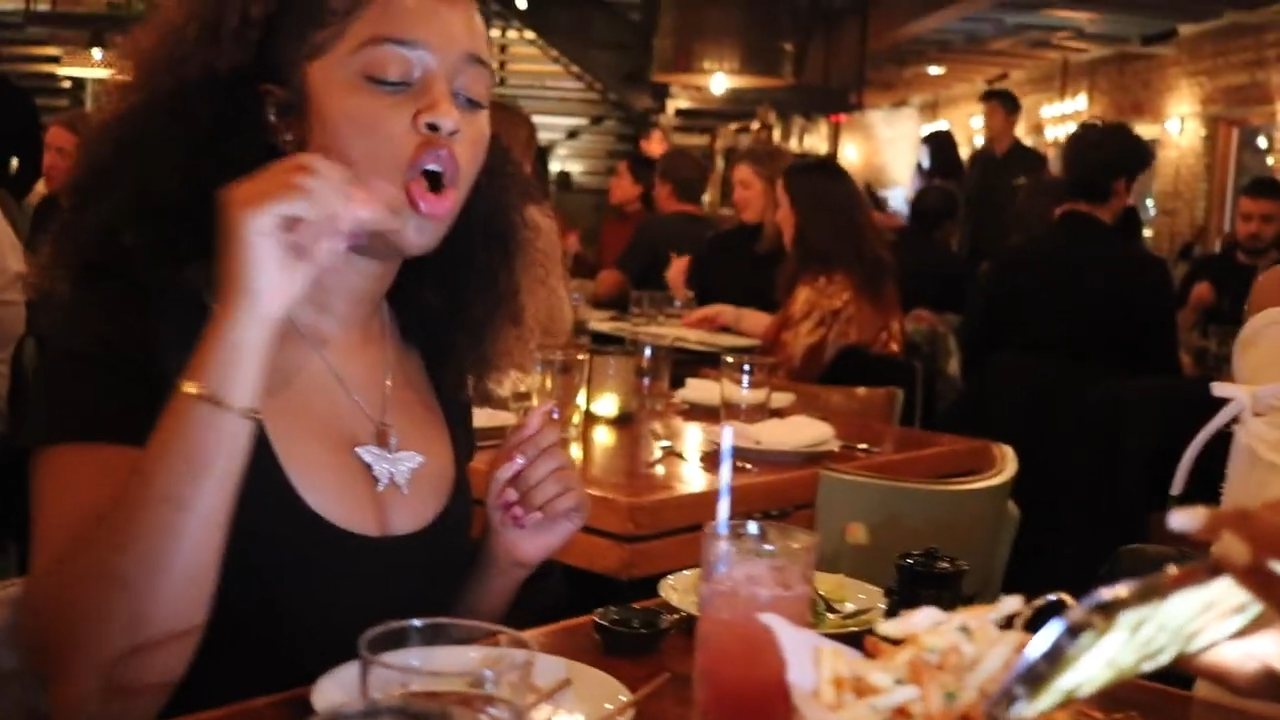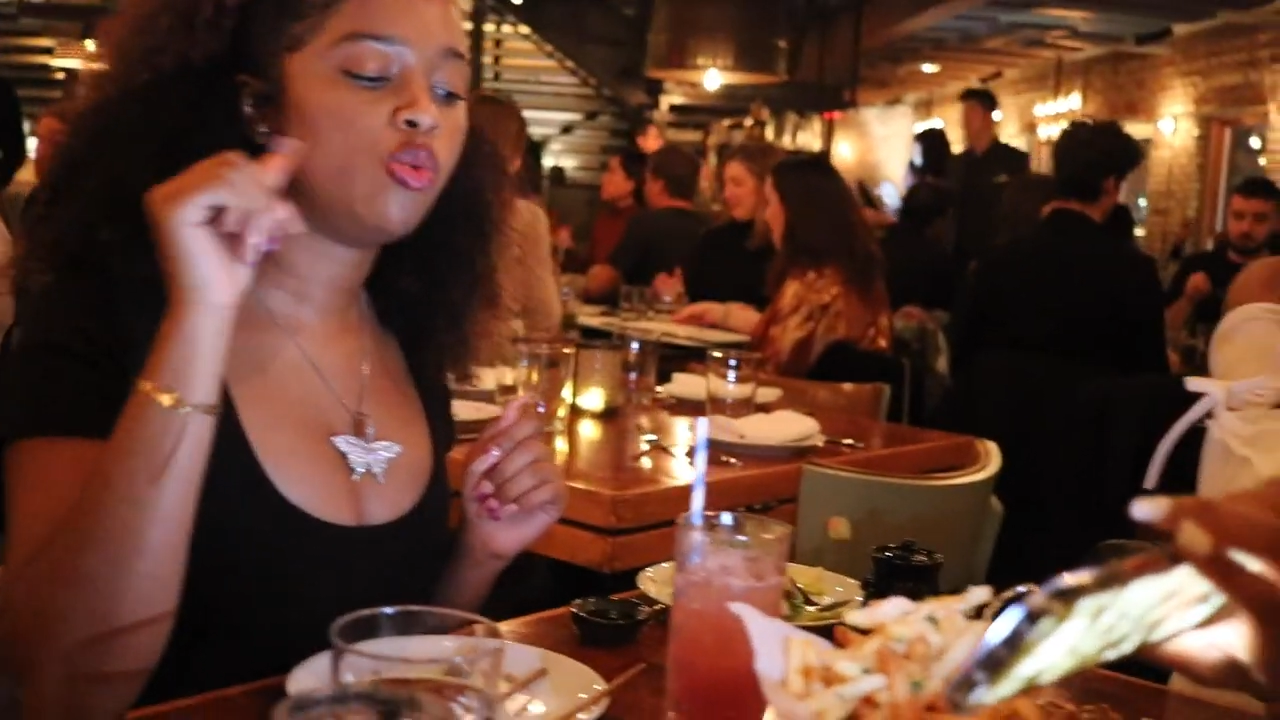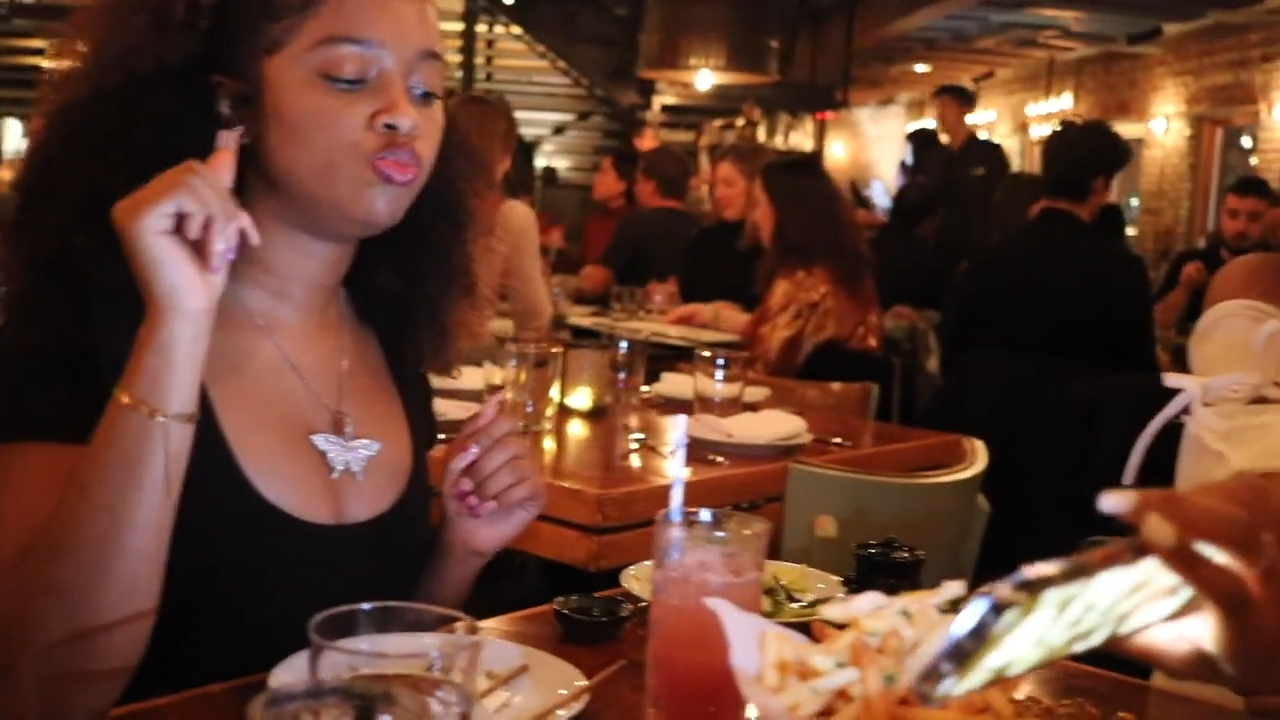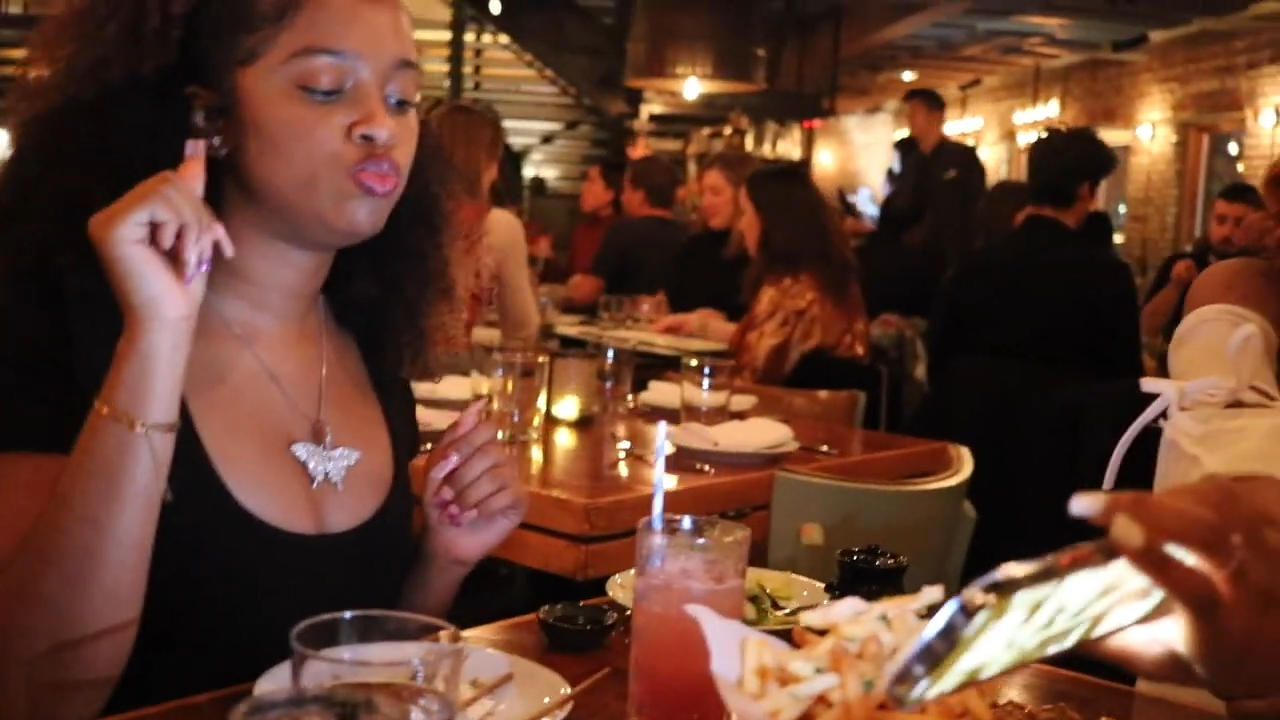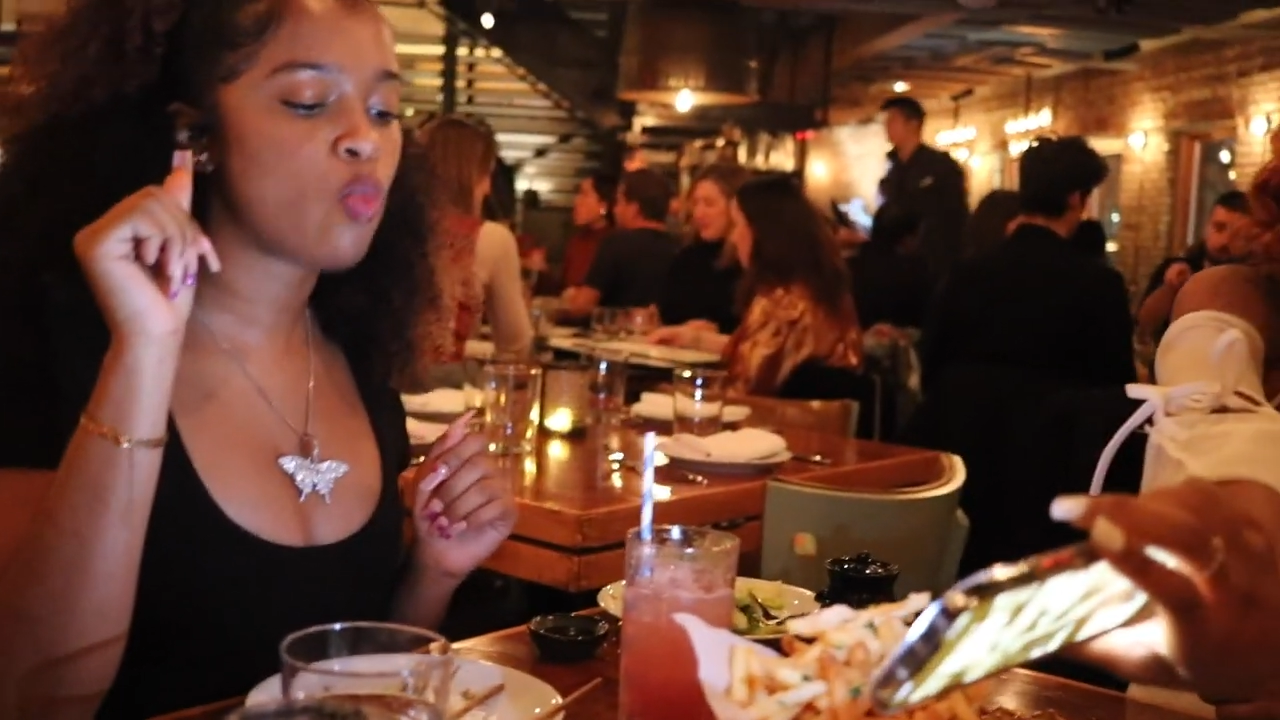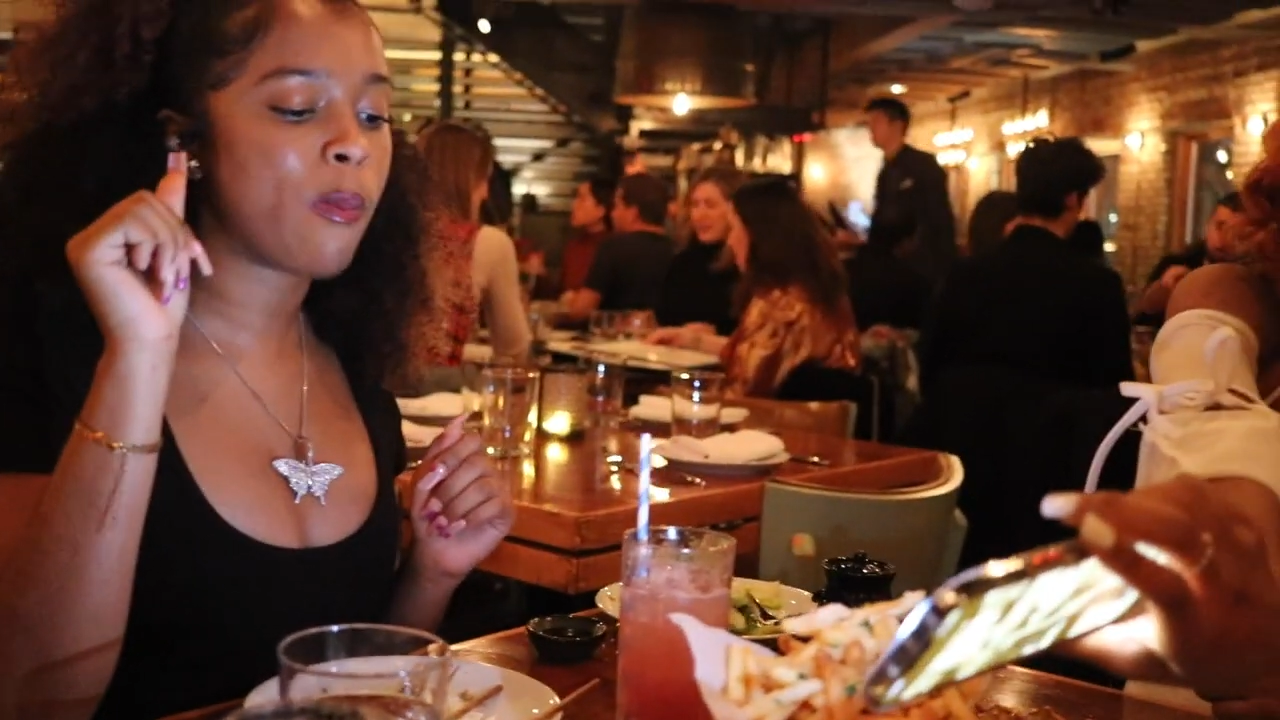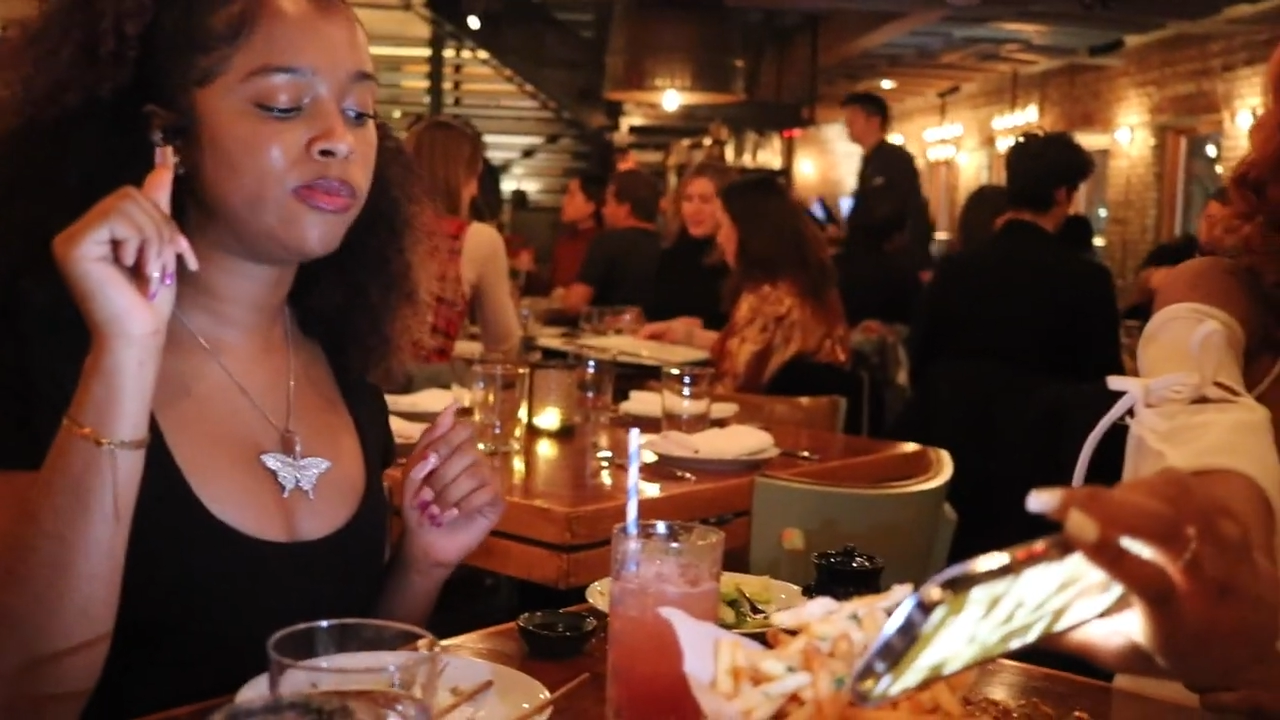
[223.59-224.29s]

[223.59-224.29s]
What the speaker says: and if you do,